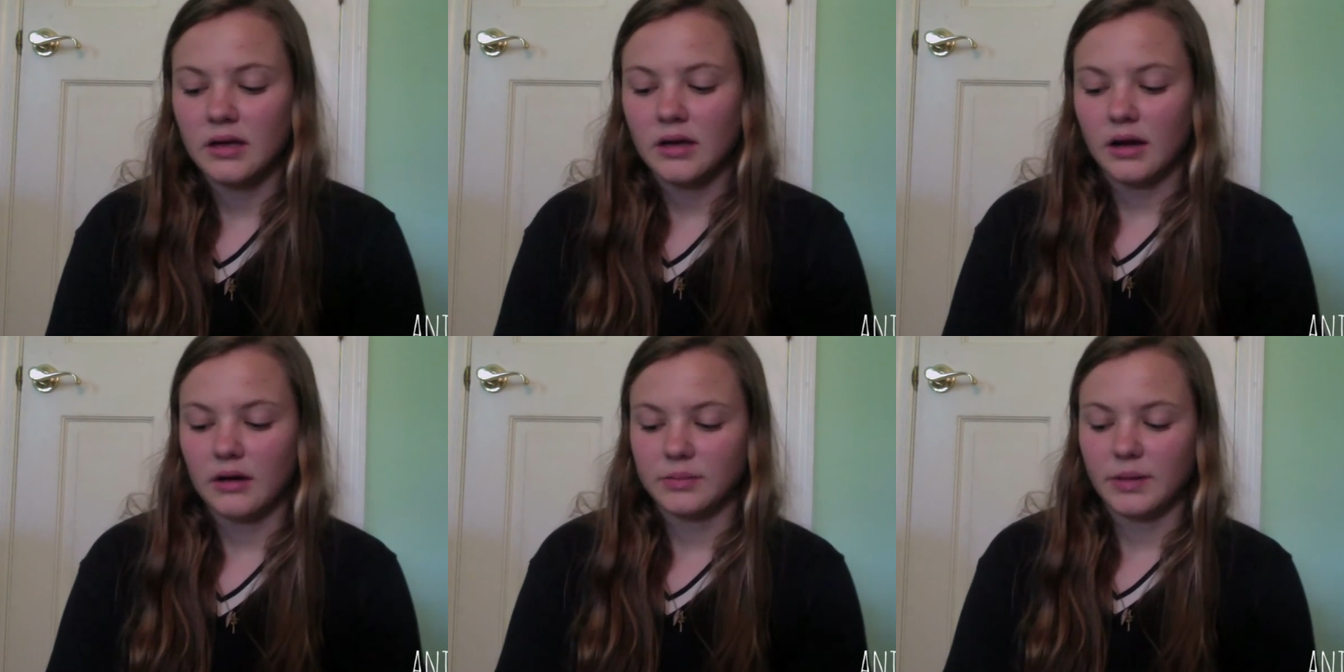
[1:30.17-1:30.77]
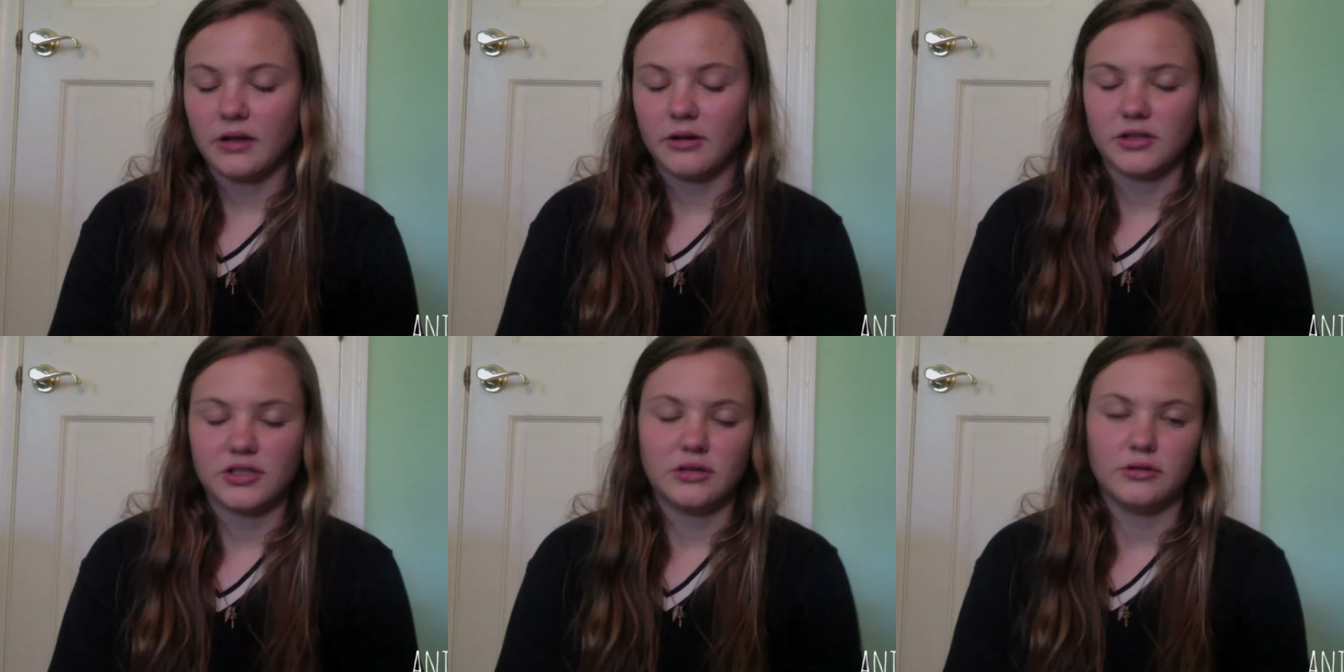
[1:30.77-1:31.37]
I was paying her, and
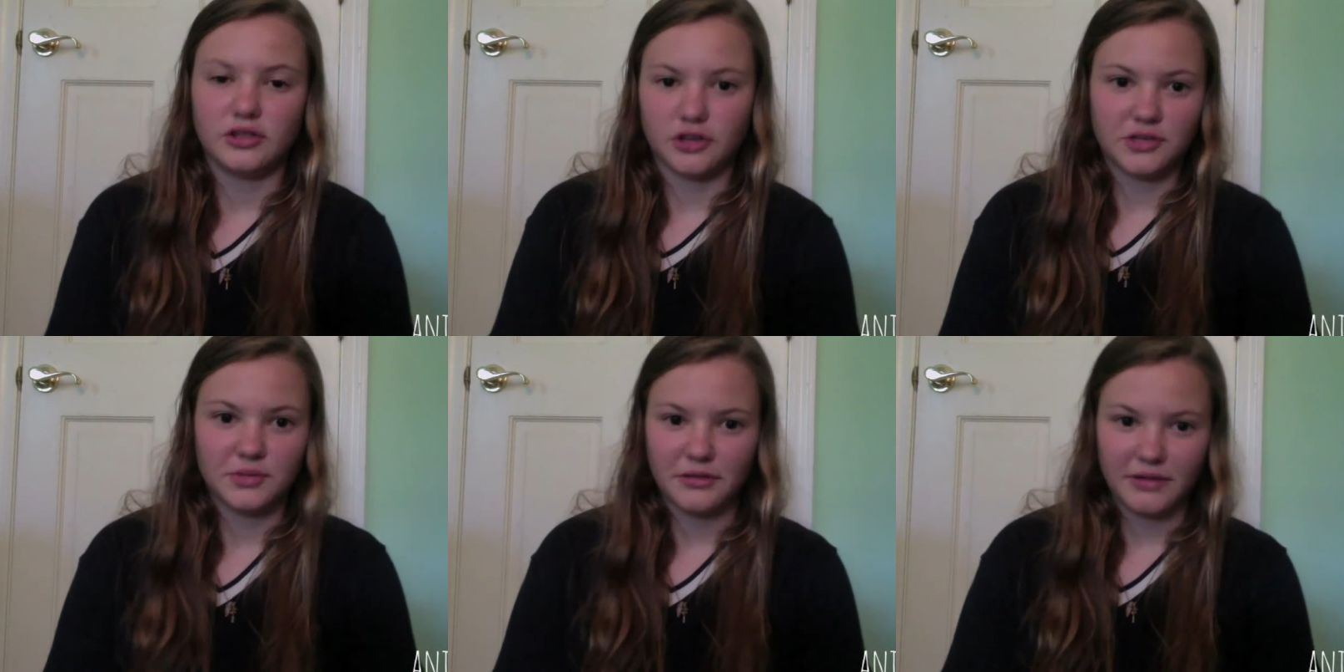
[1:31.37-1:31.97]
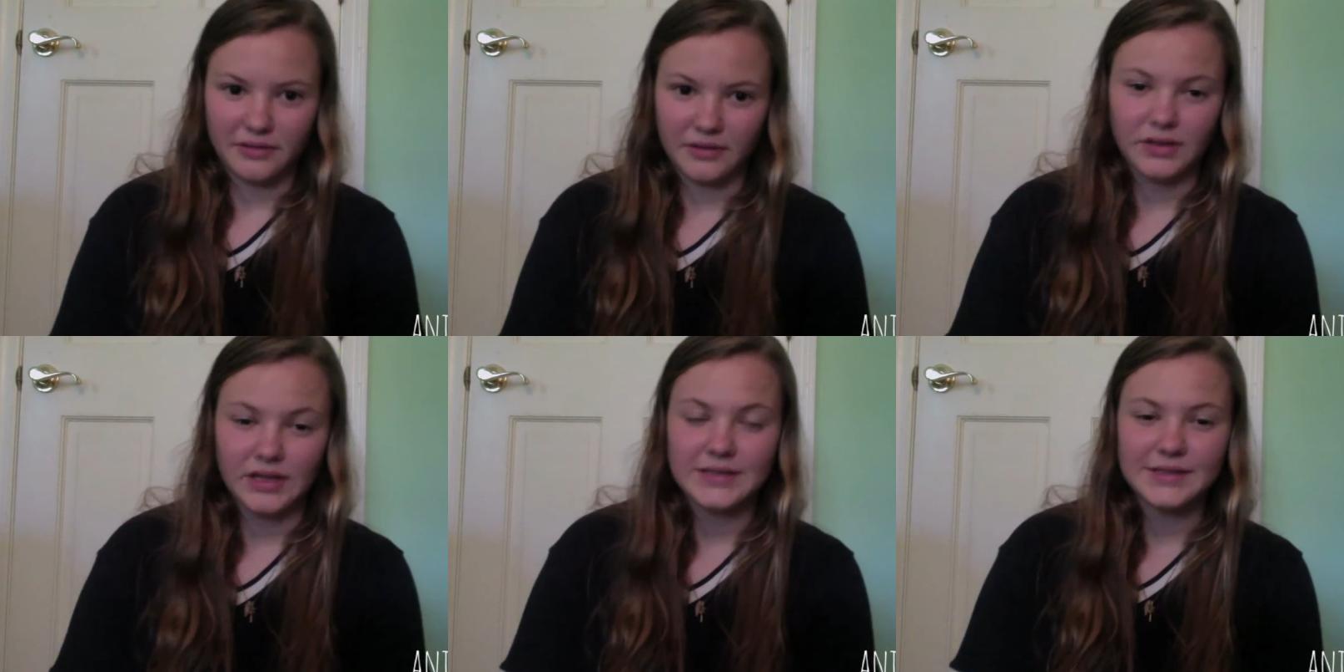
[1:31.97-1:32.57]
she only charged me
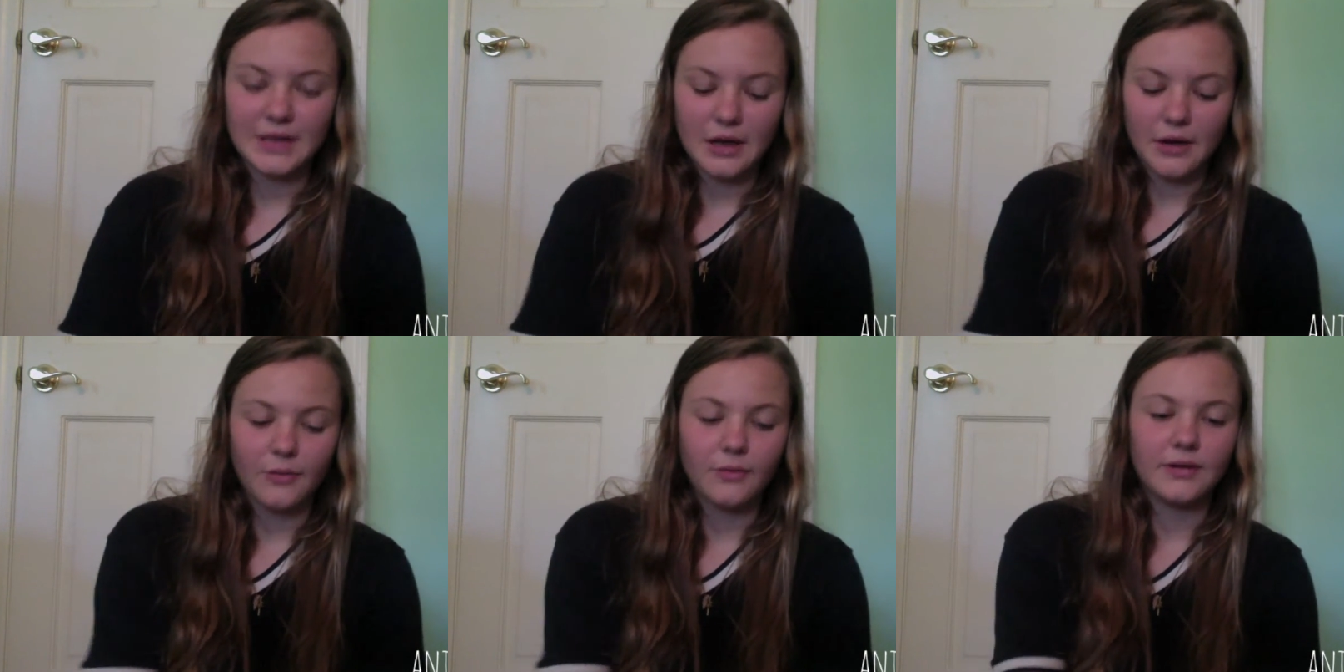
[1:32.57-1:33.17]
350 So